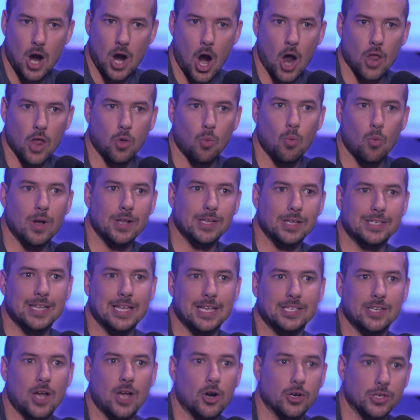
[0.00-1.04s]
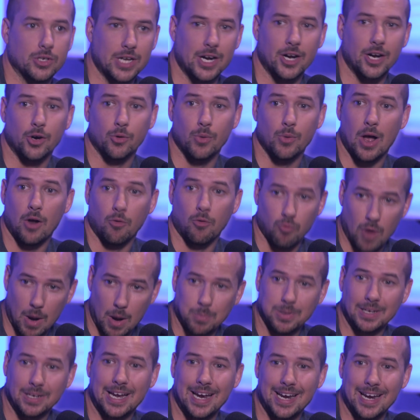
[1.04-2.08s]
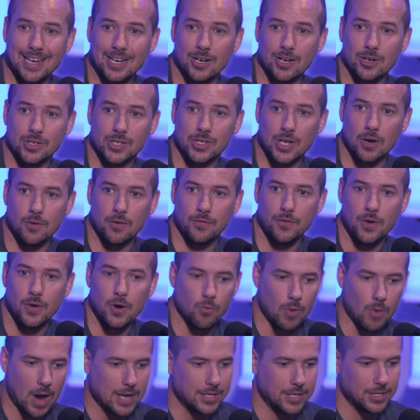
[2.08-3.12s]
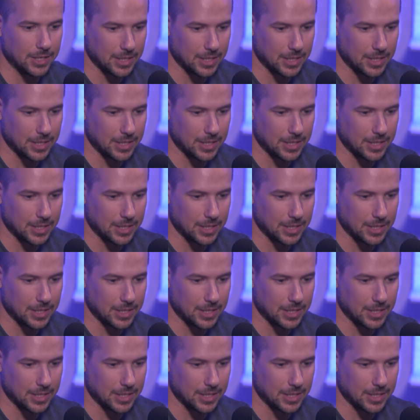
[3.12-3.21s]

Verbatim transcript: are the ones that are centered around replicating yourself, right?